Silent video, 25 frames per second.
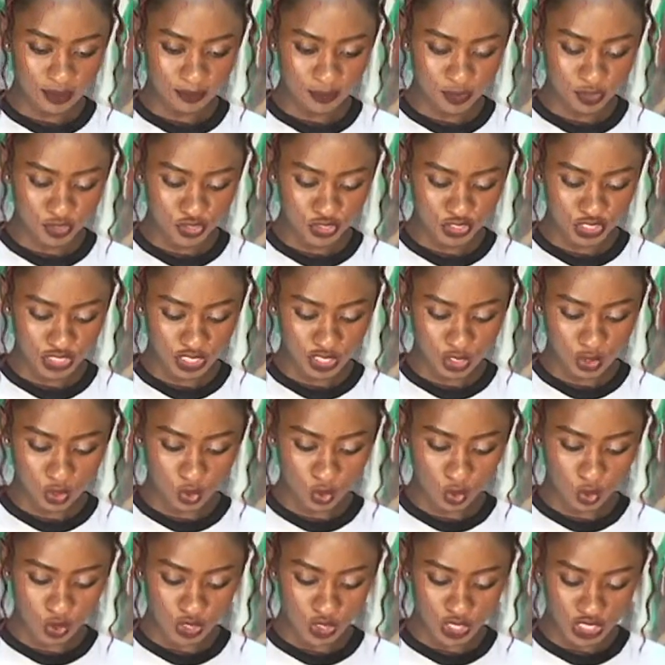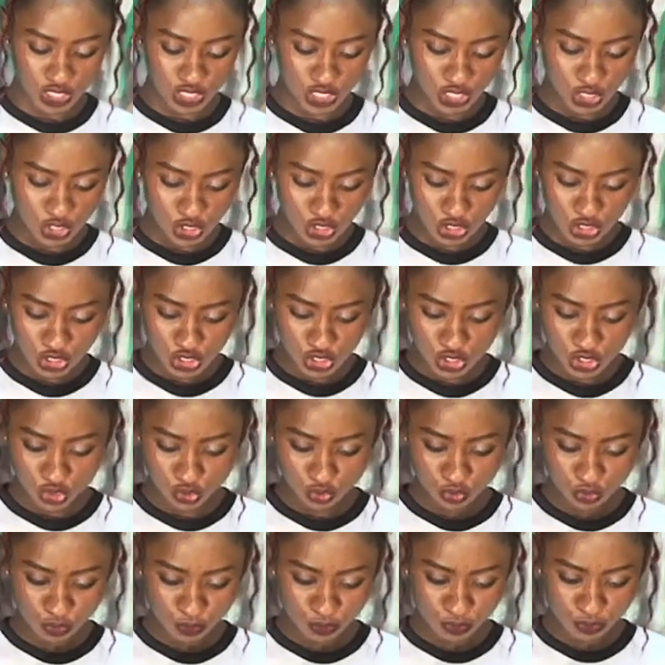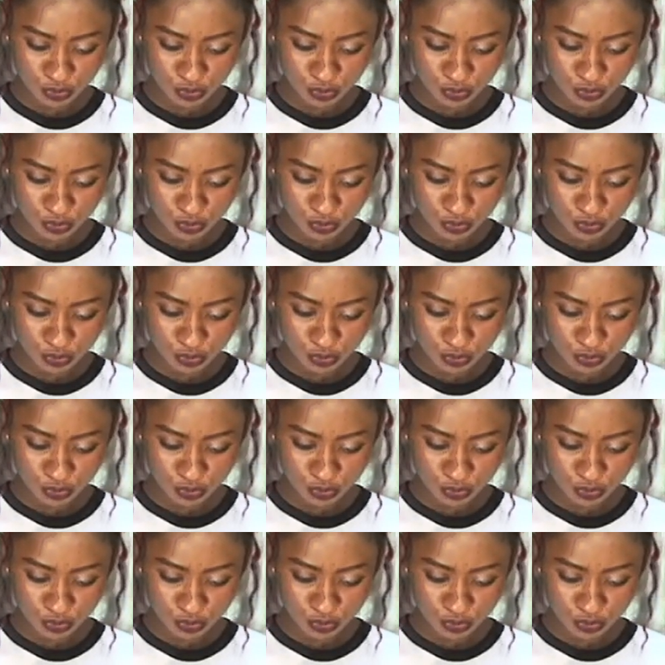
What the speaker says: me check on YouTube